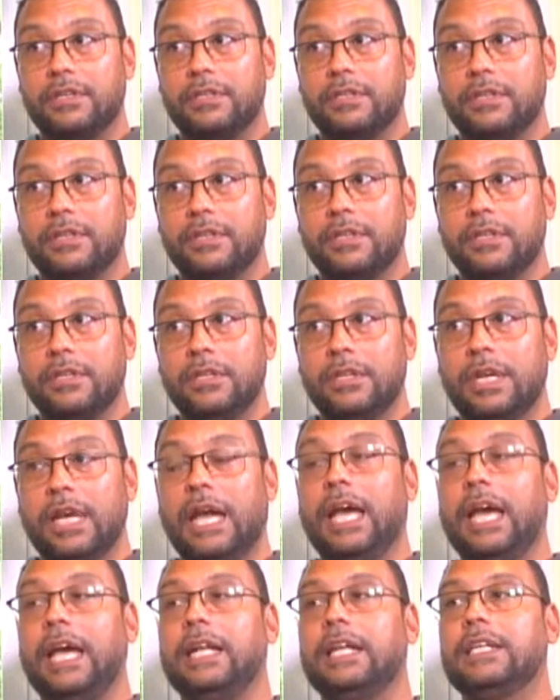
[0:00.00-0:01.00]

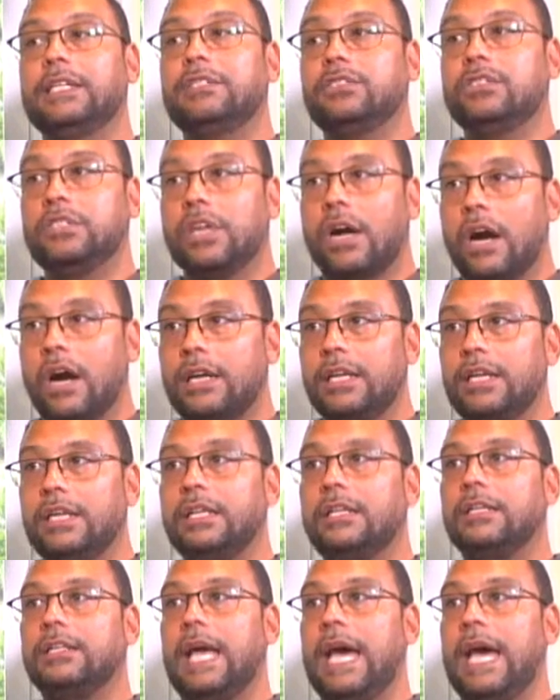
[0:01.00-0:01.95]
And it started